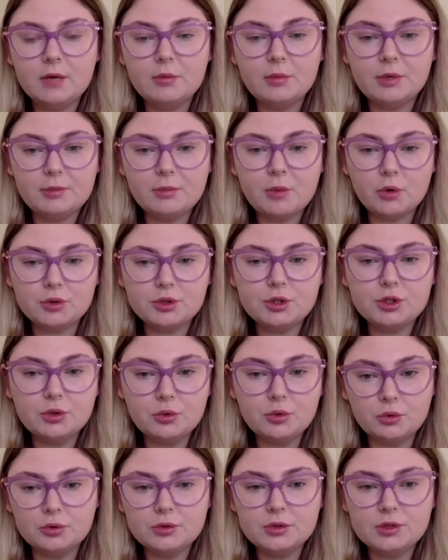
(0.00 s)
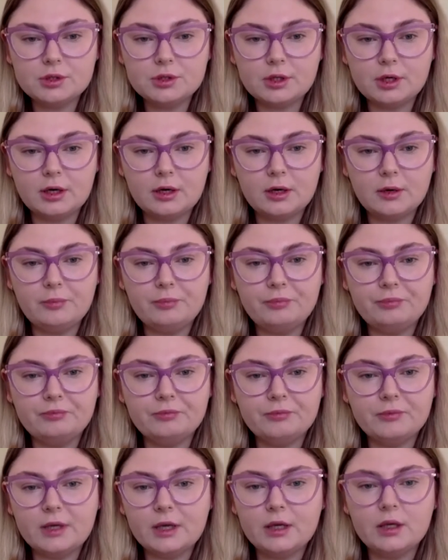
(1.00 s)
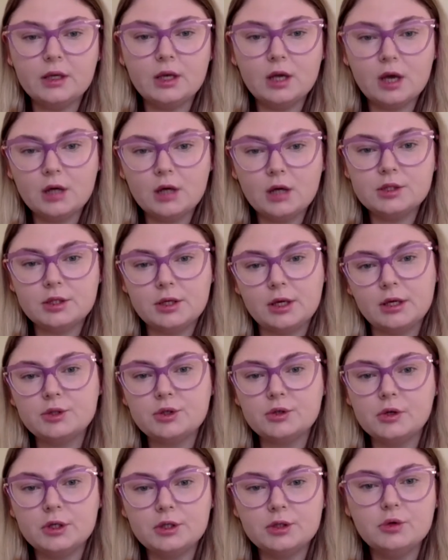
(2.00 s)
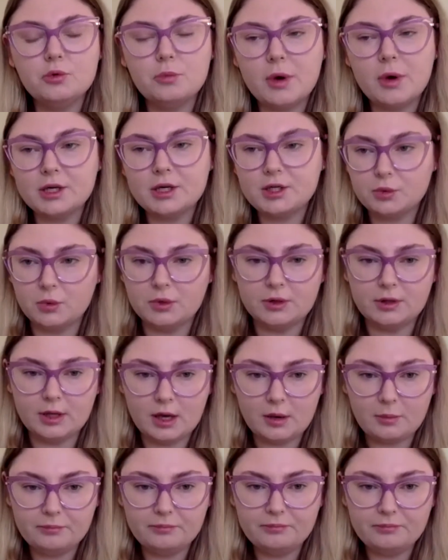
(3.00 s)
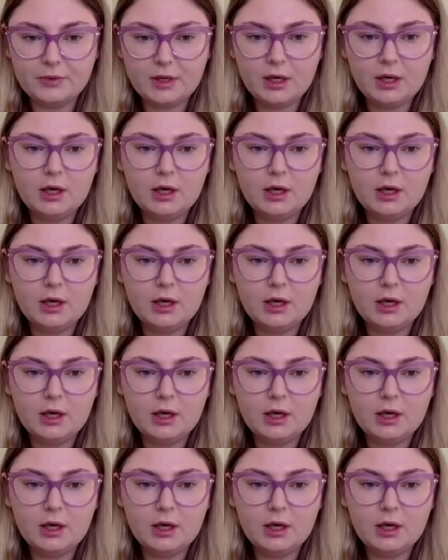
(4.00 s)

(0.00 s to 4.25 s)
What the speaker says: but most tools cannot actually do much with them.